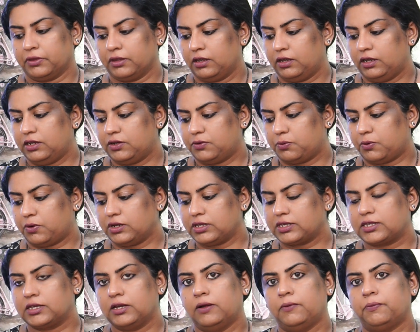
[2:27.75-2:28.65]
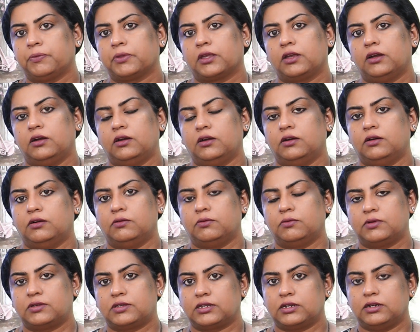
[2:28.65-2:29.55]
it was
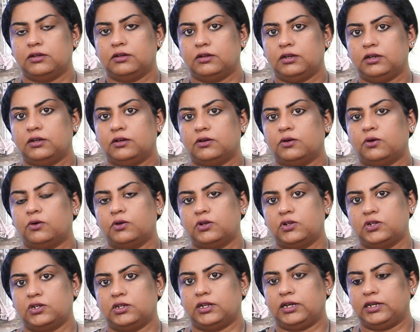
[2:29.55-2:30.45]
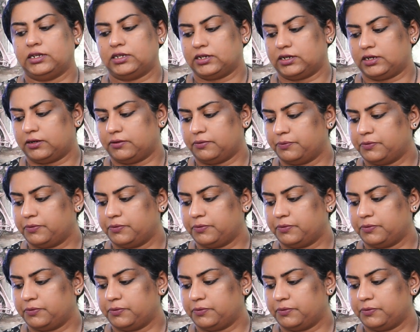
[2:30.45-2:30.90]
originated.